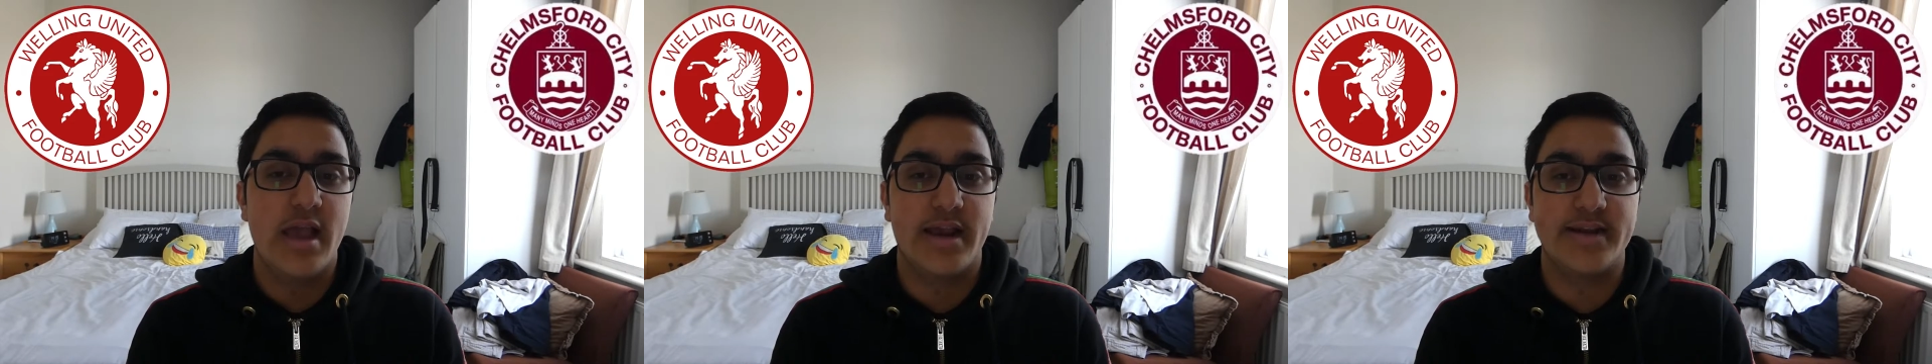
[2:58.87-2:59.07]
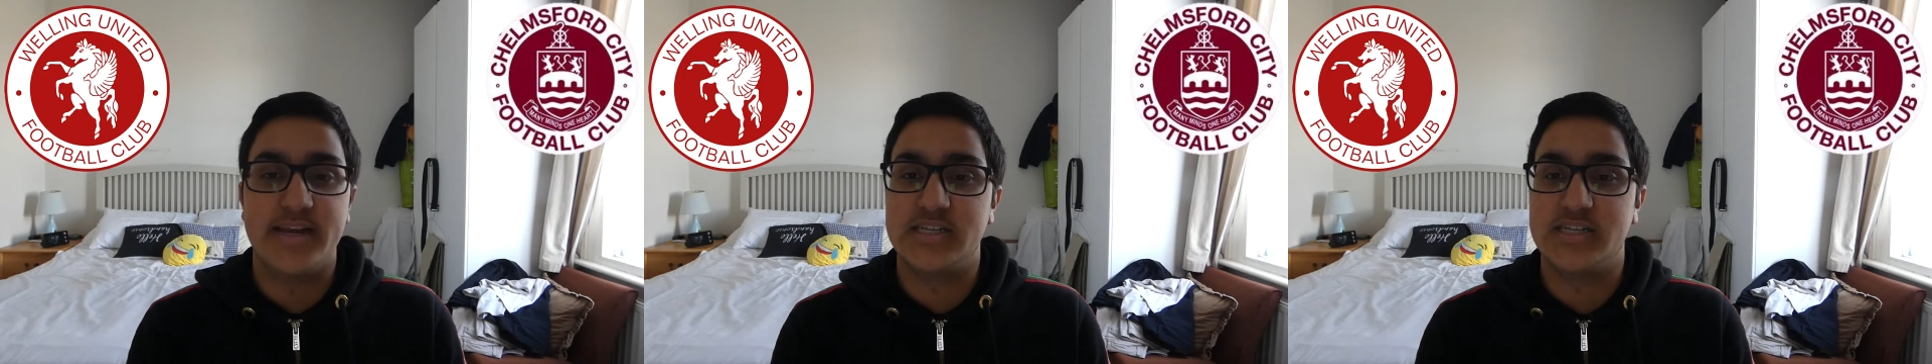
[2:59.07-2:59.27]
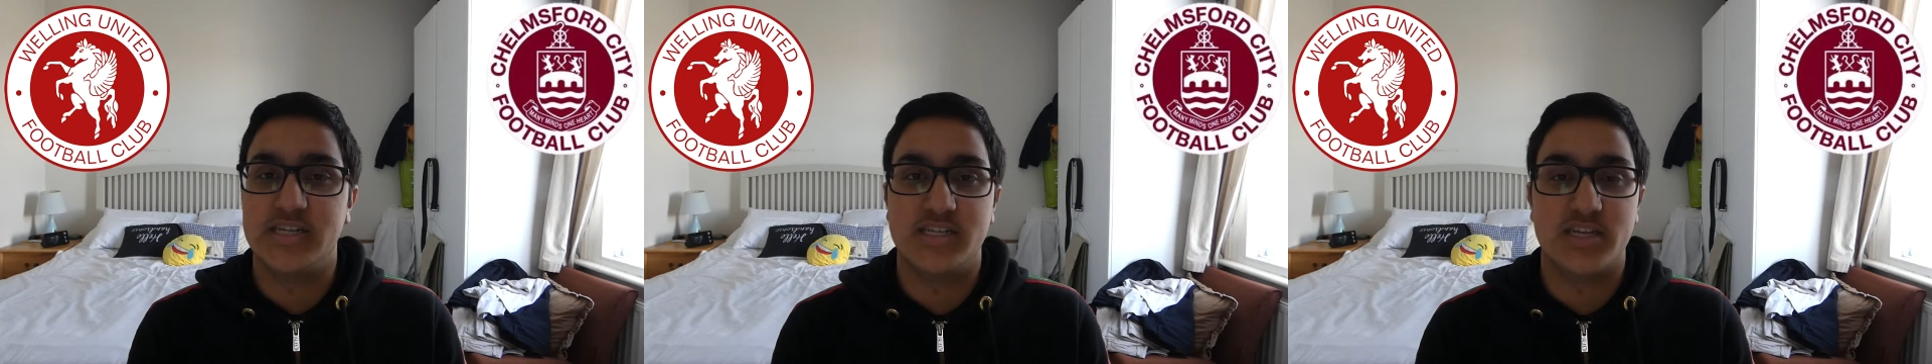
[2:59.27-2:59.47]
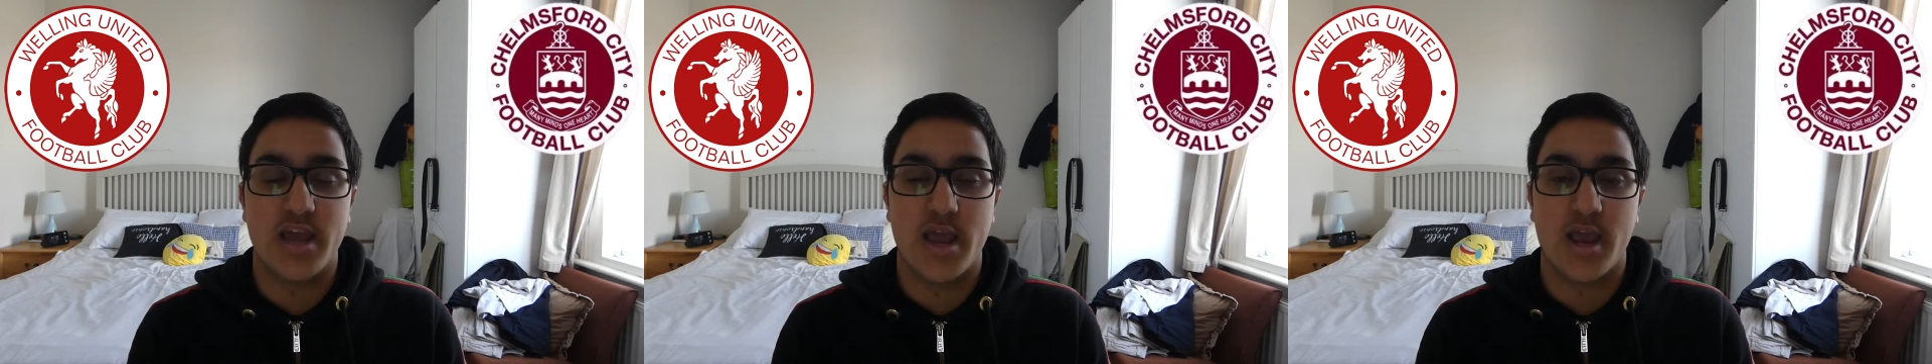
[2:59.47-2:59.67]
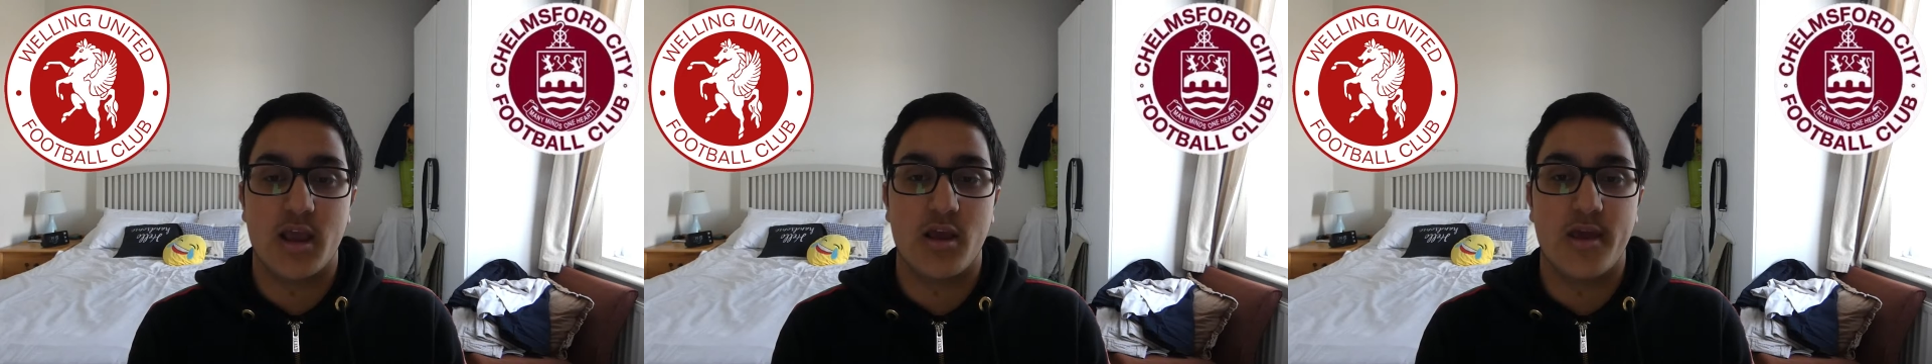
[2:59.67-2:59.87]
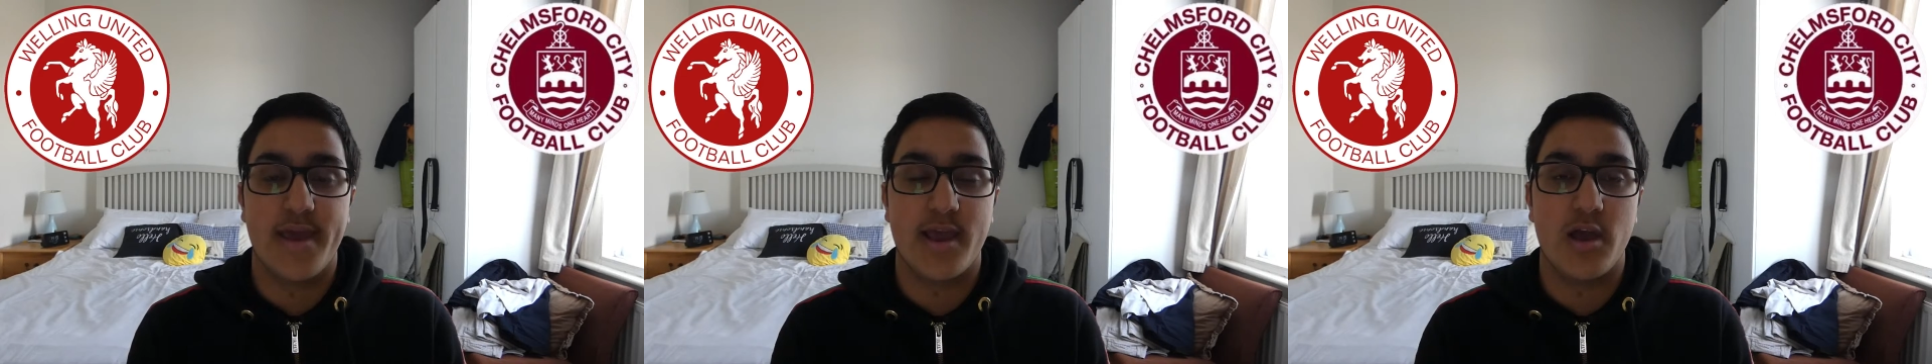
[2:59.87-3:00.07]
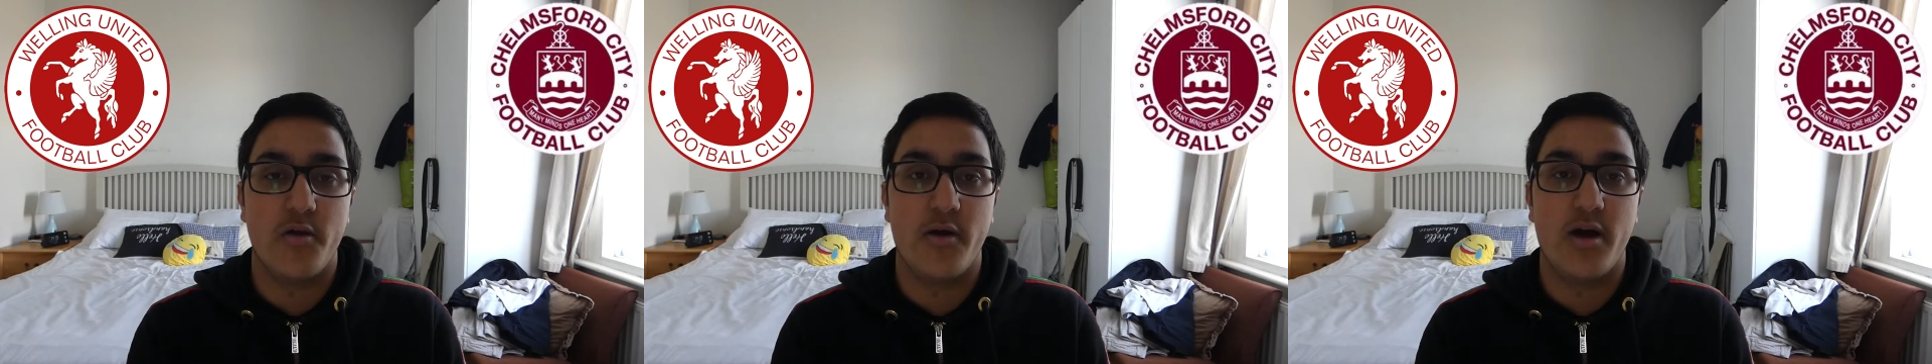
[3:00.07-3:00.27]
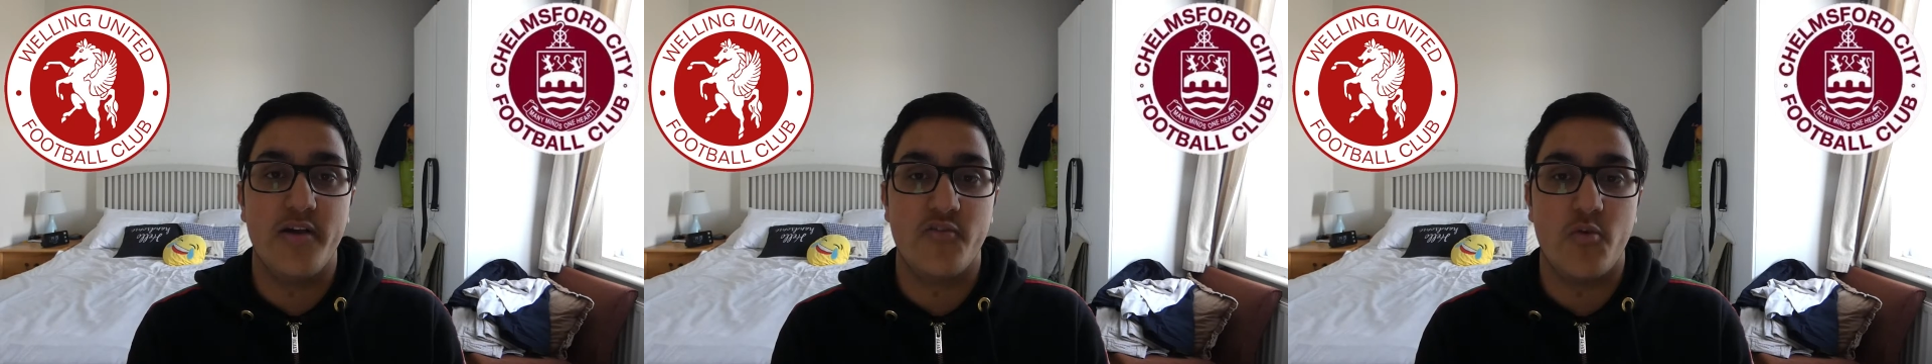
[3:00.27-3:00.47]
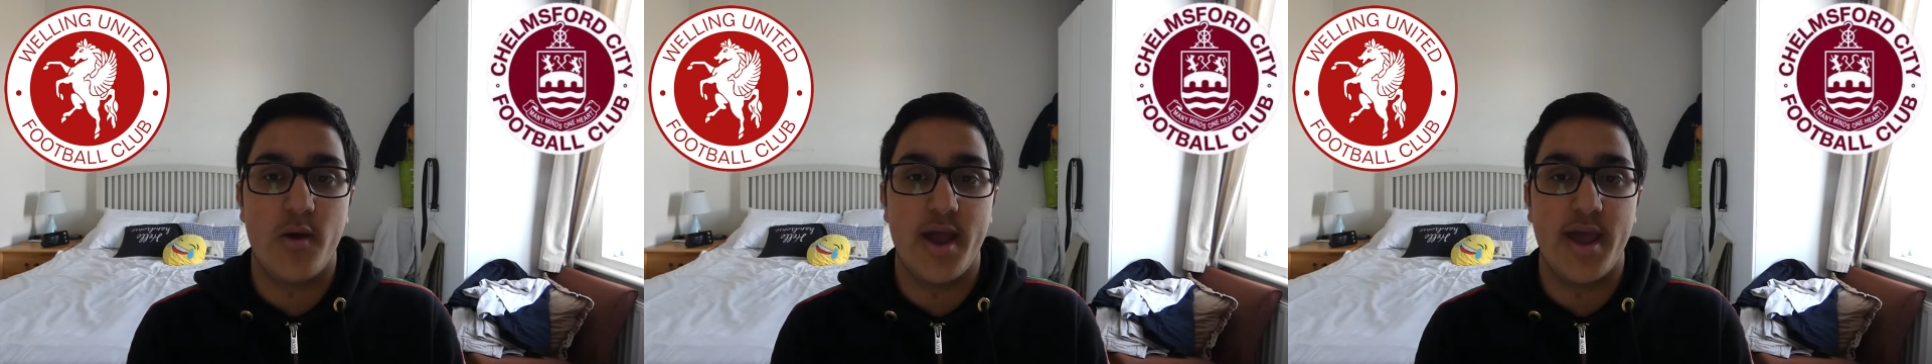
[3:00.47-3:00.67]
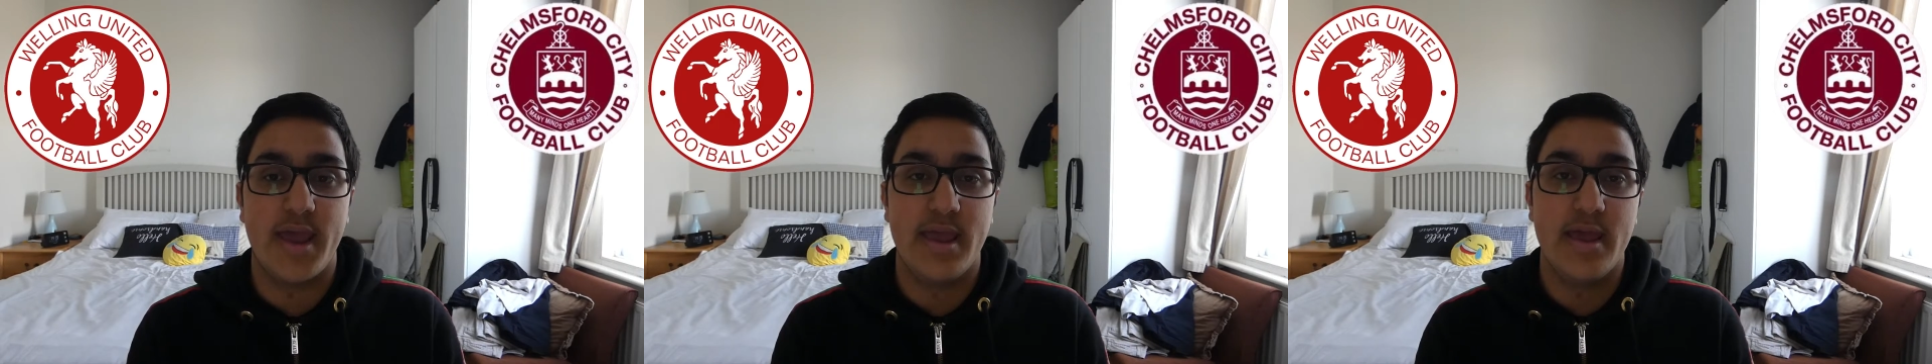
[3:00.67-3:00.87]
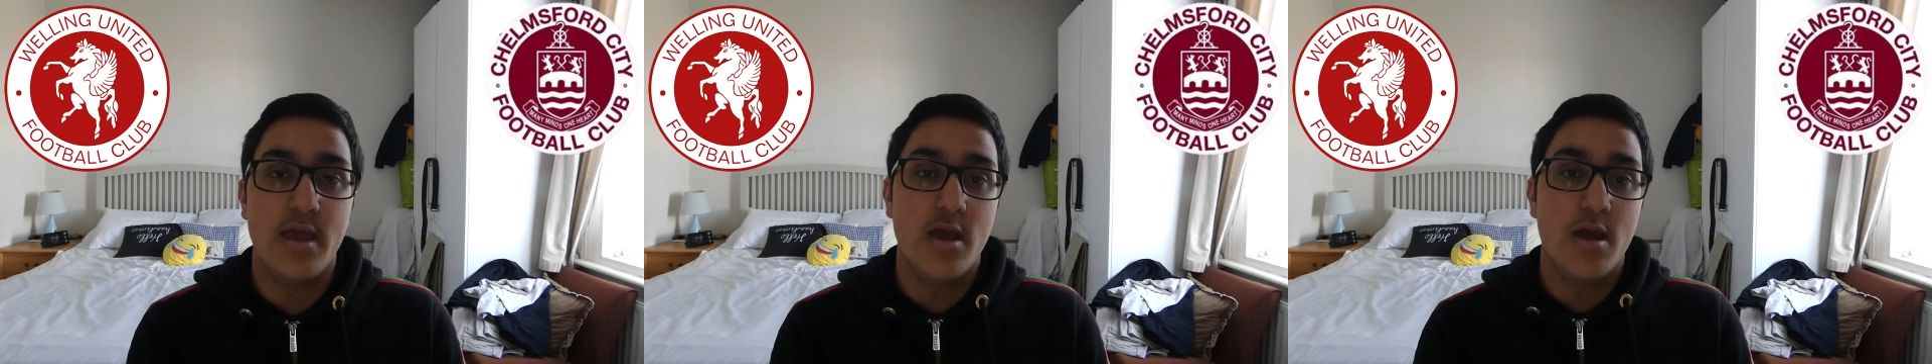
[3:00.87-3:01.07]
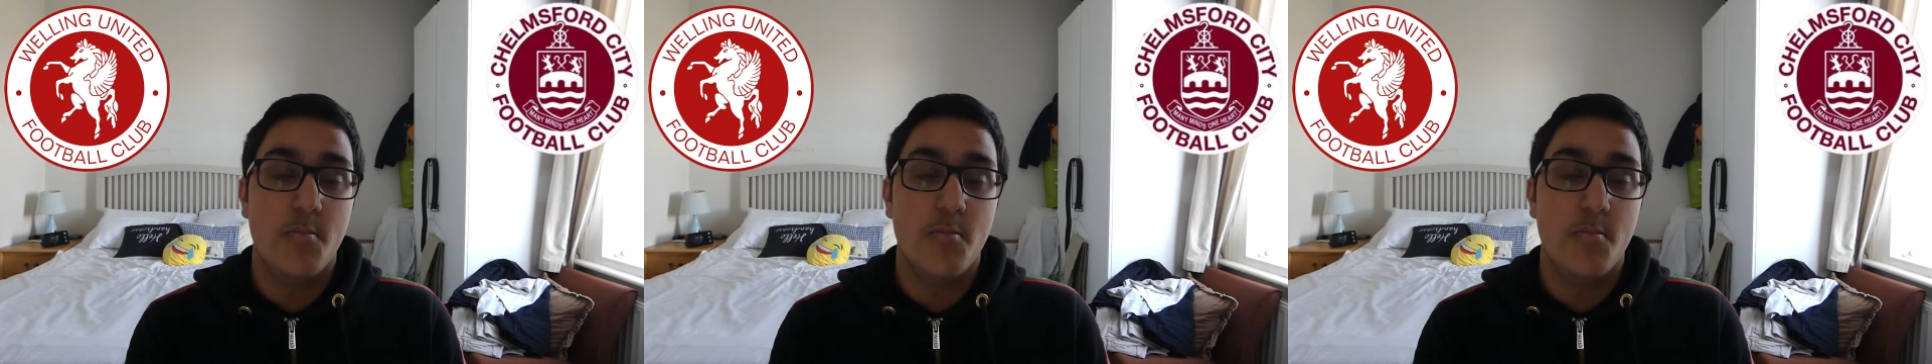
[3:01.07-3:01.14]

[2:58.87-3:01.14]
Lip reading: Can easily see it going either way,